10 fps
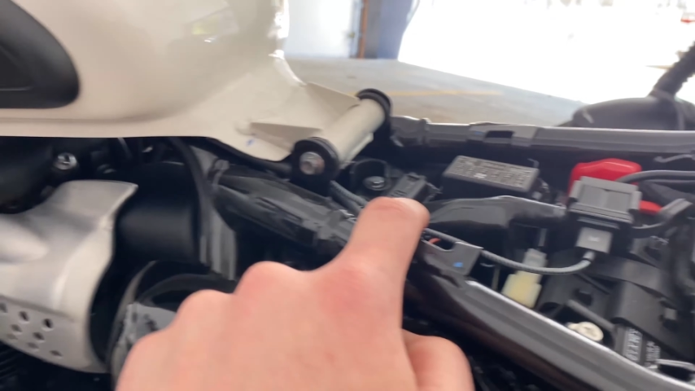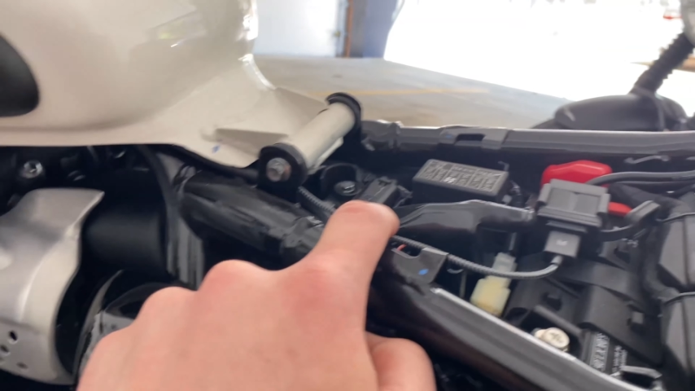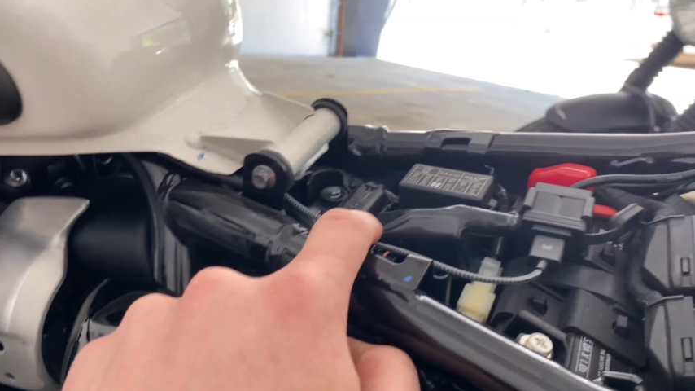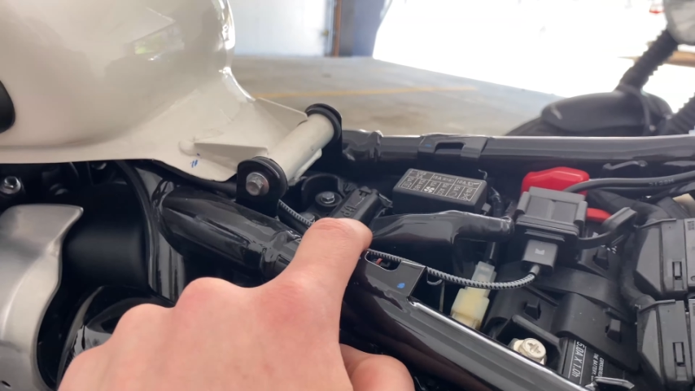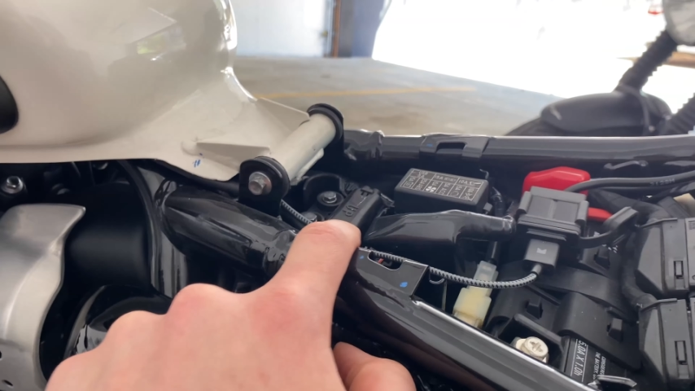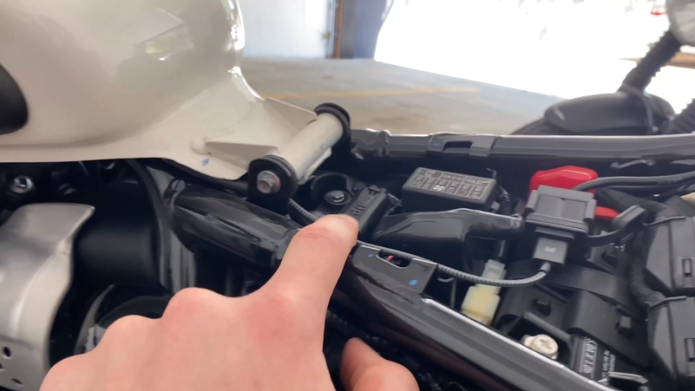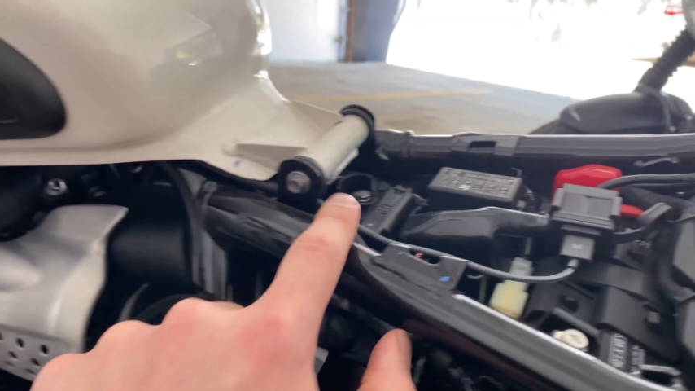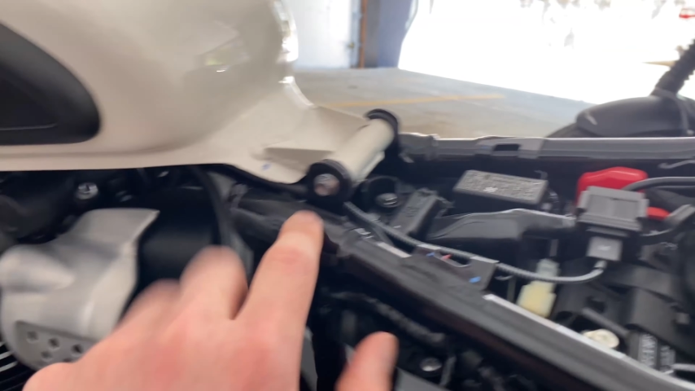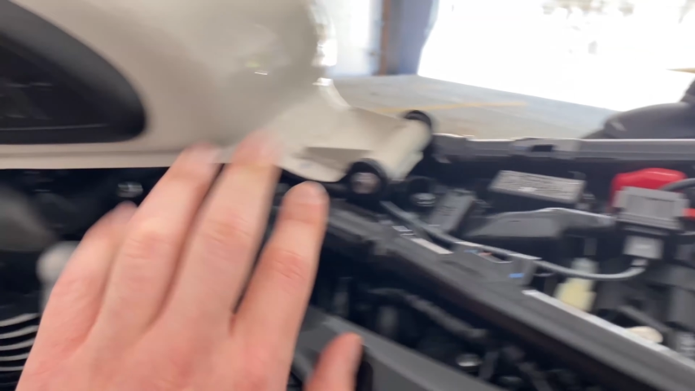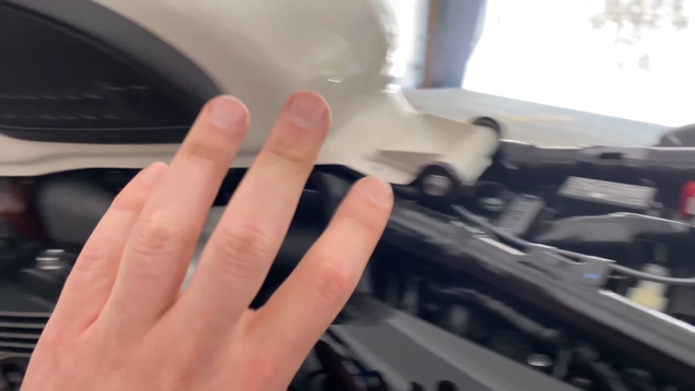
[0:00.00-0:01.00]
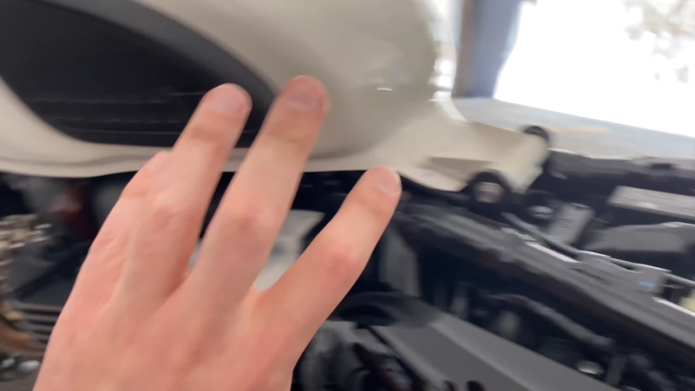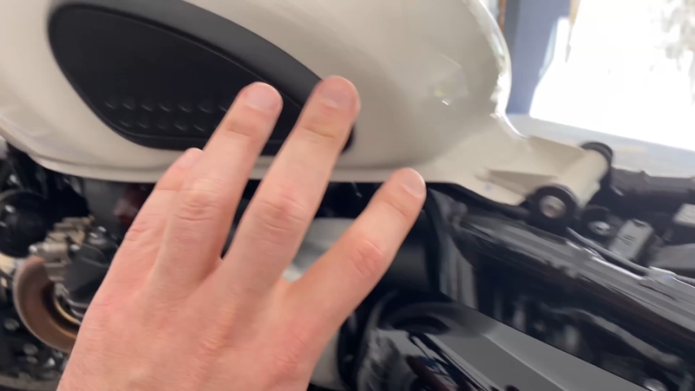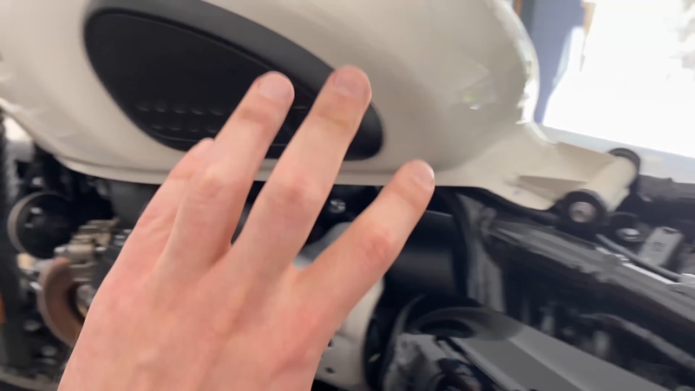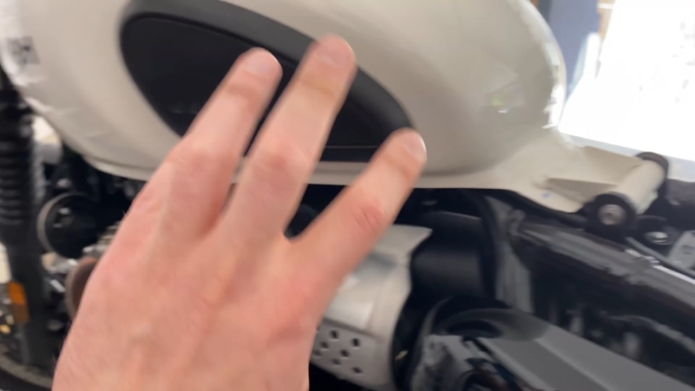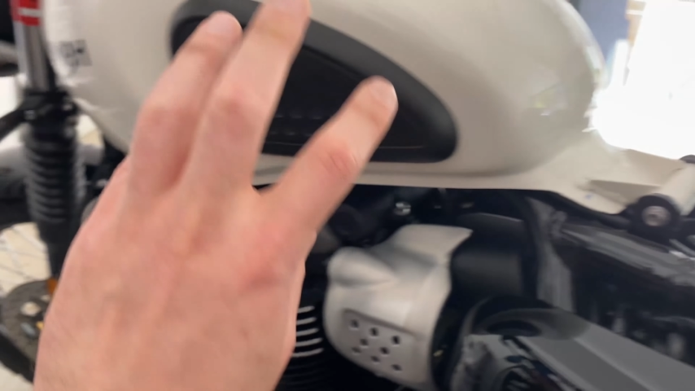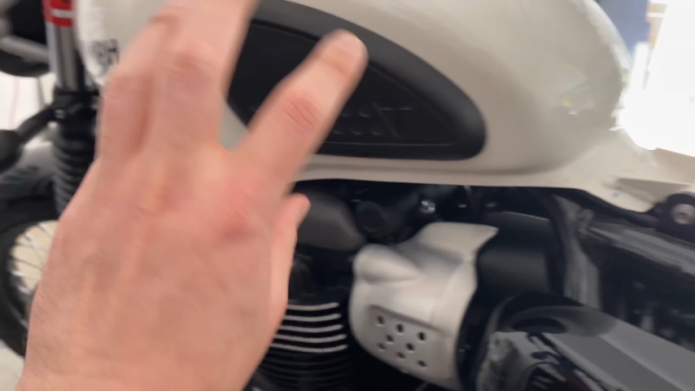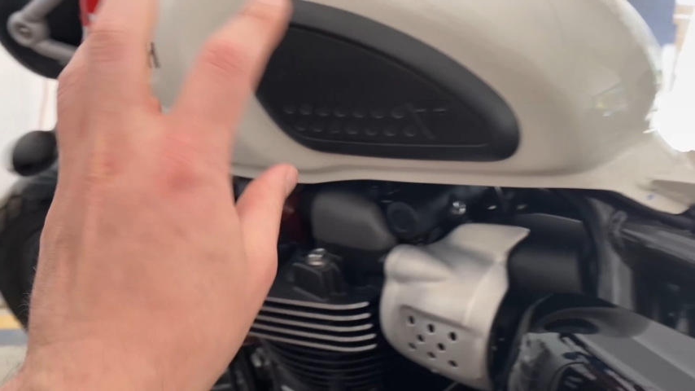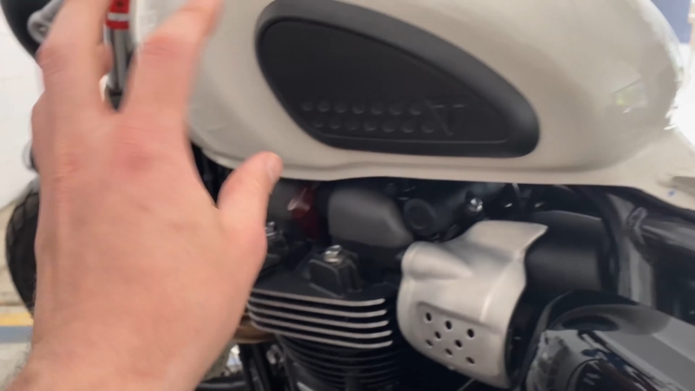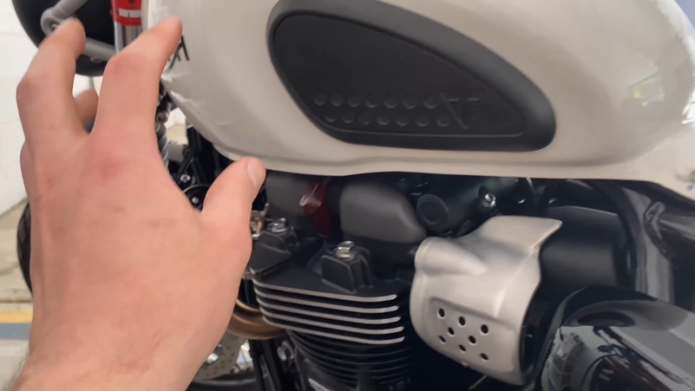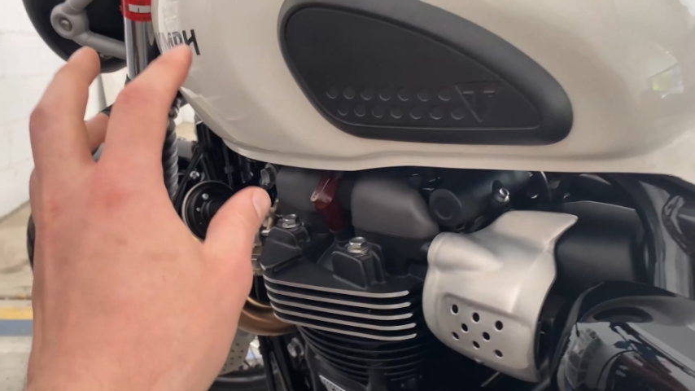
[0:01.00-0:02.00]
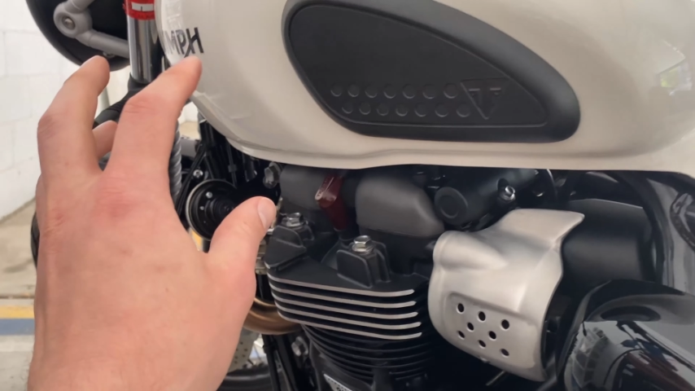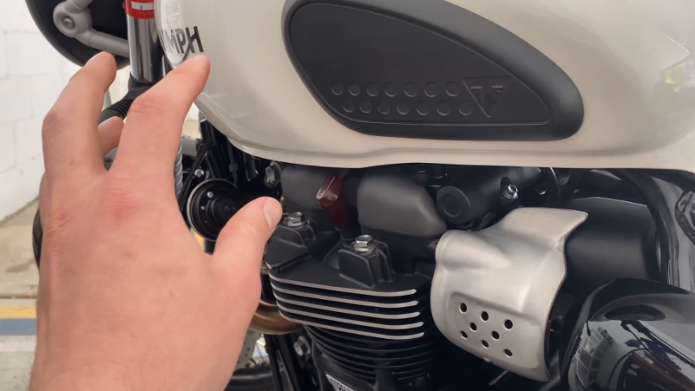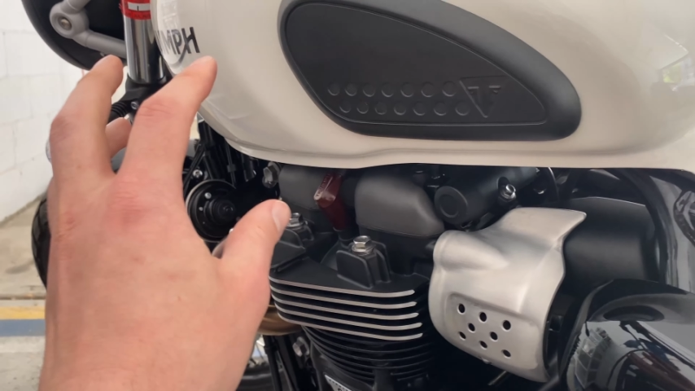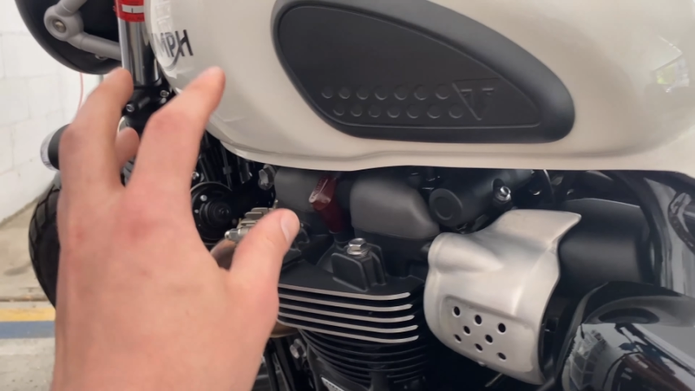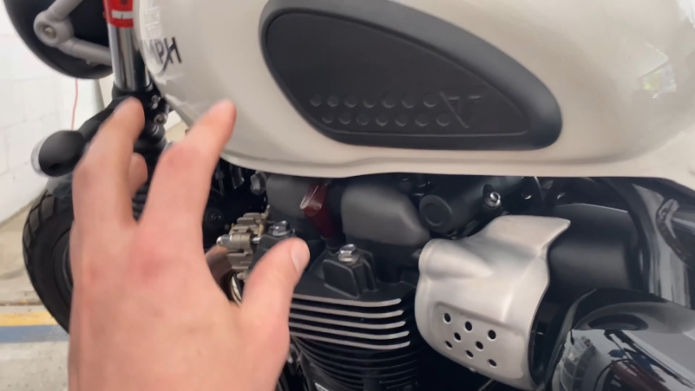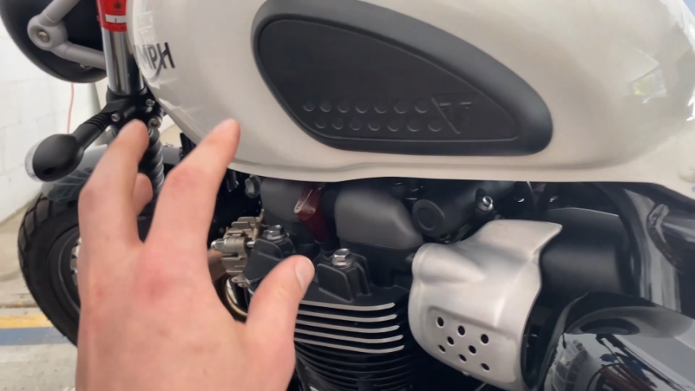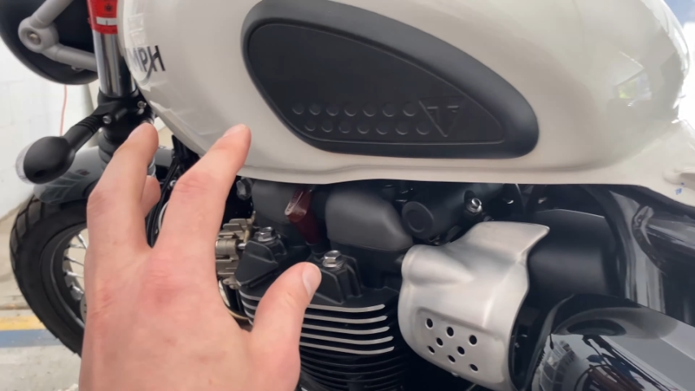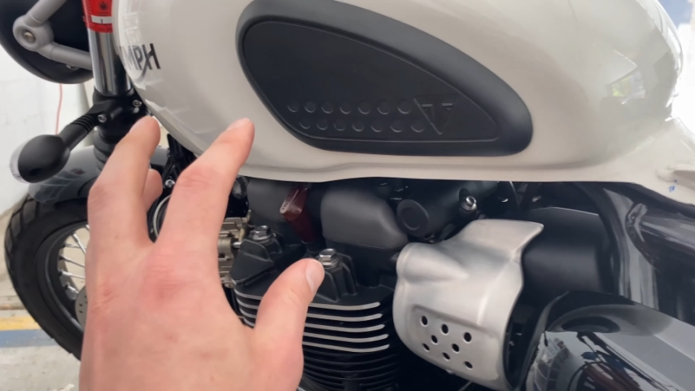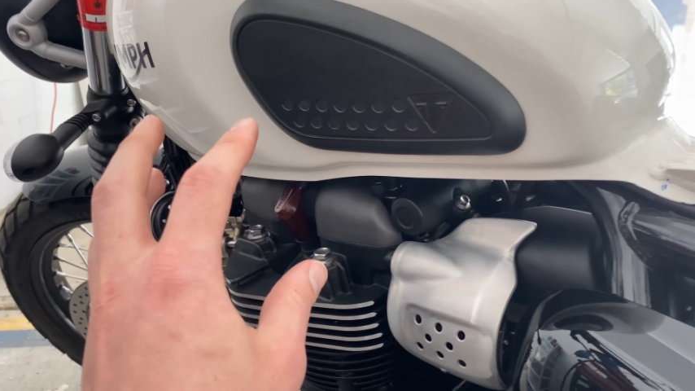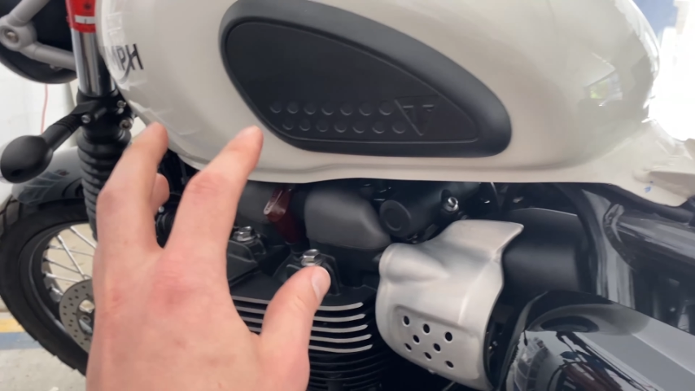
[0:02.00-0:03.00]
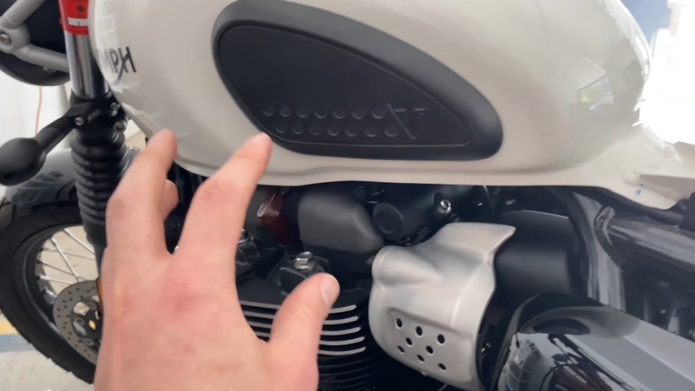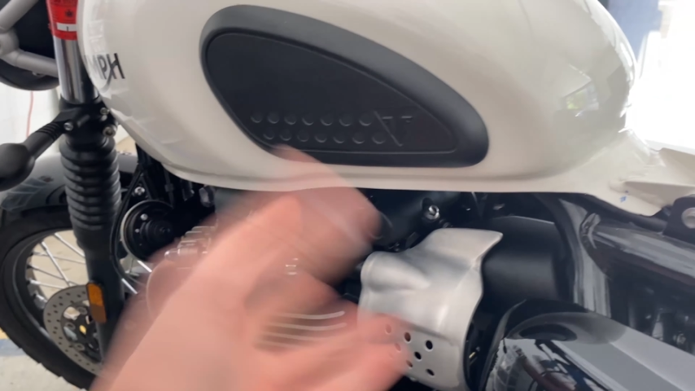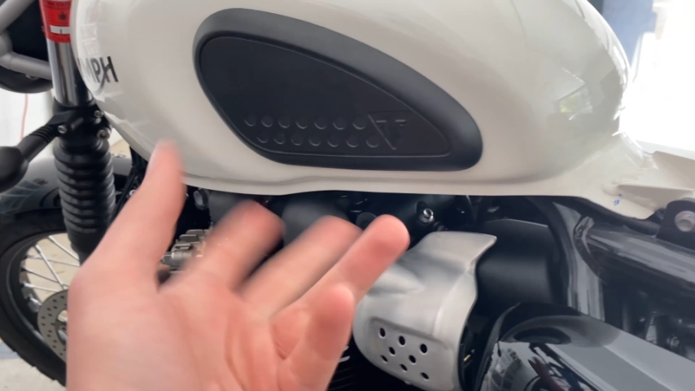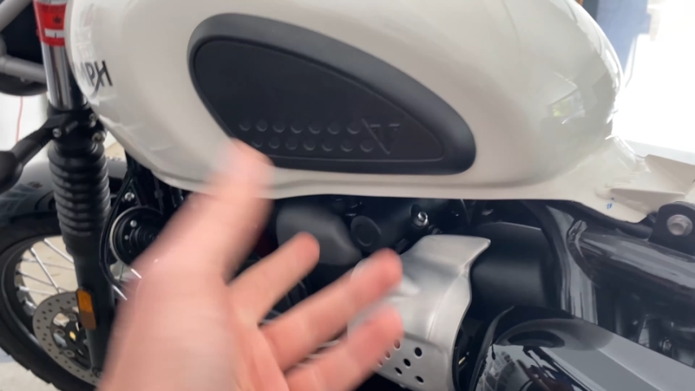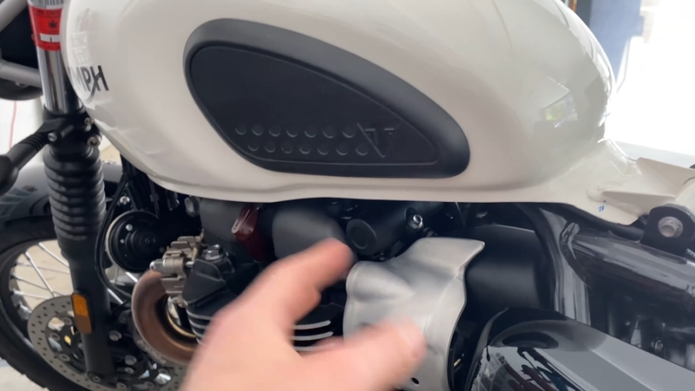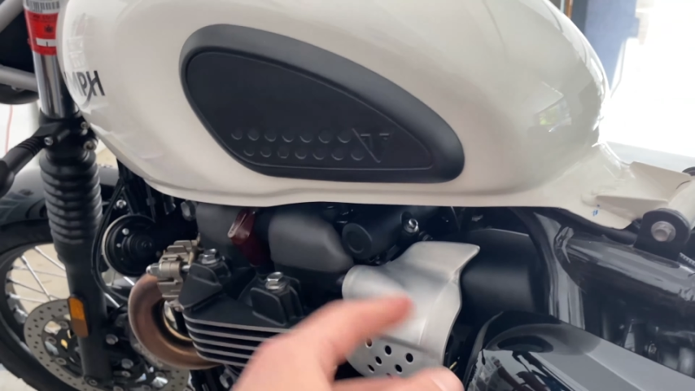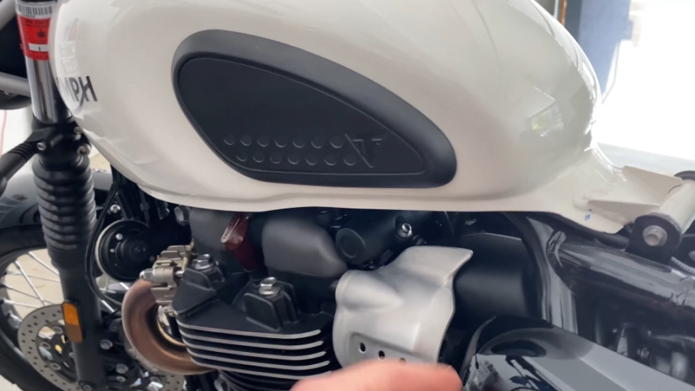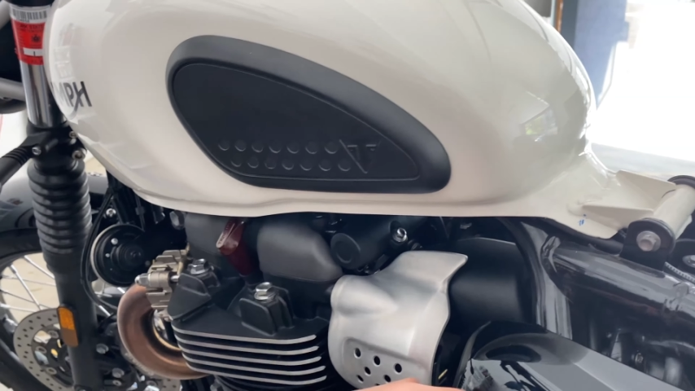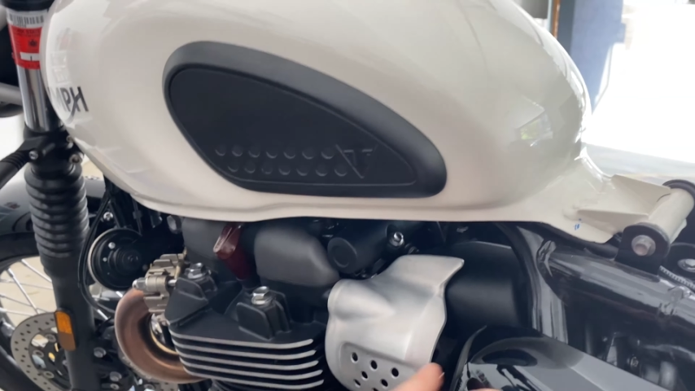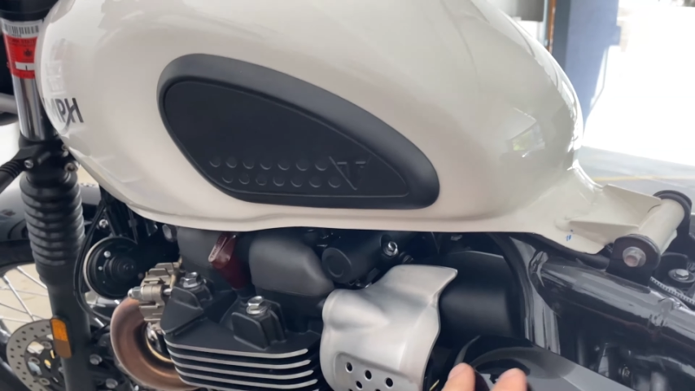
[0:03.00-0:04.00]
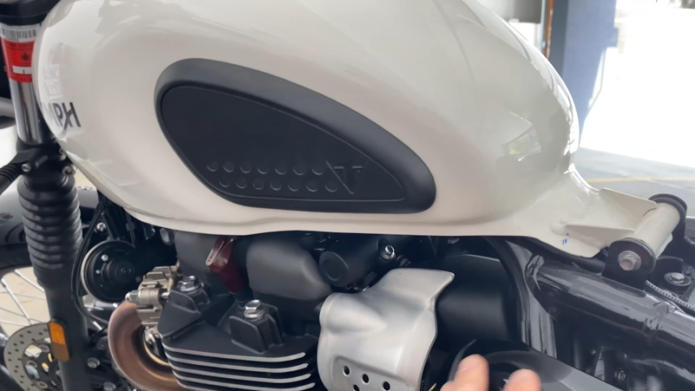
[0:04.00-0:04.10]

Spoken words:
No face is visible, so there are no lips to read.